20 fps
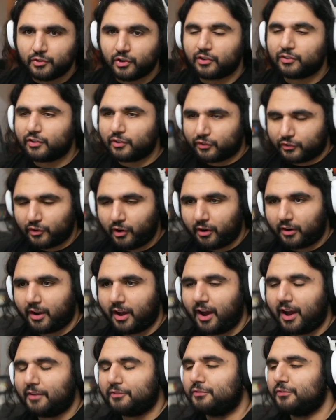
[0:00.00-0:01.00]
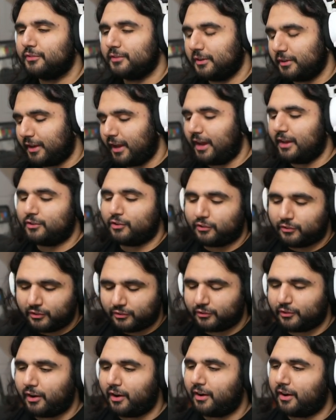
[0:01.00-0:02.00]
Just to start off, okay, just to
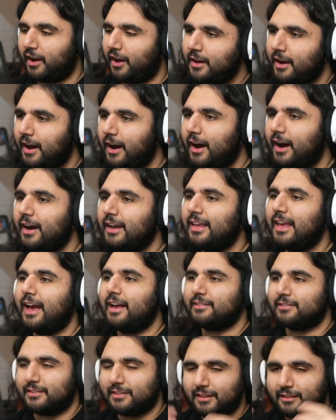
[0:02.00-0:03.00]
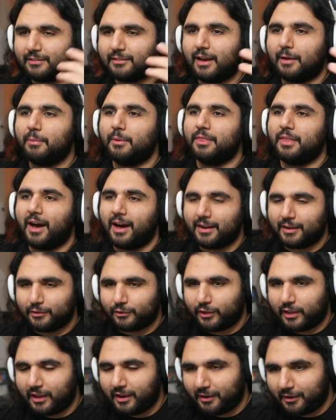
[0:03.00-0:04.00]
start off, uh, yes, the subathon
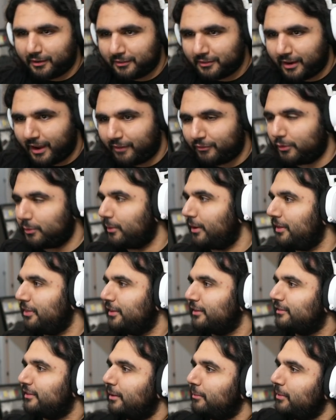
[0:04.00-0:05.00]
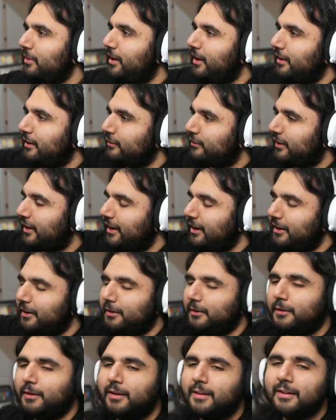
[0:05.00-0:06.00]
is here, everyone. The subathon is
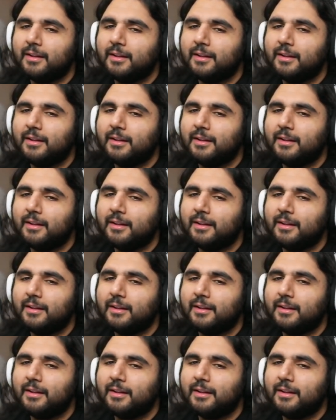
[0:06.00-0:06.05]
here.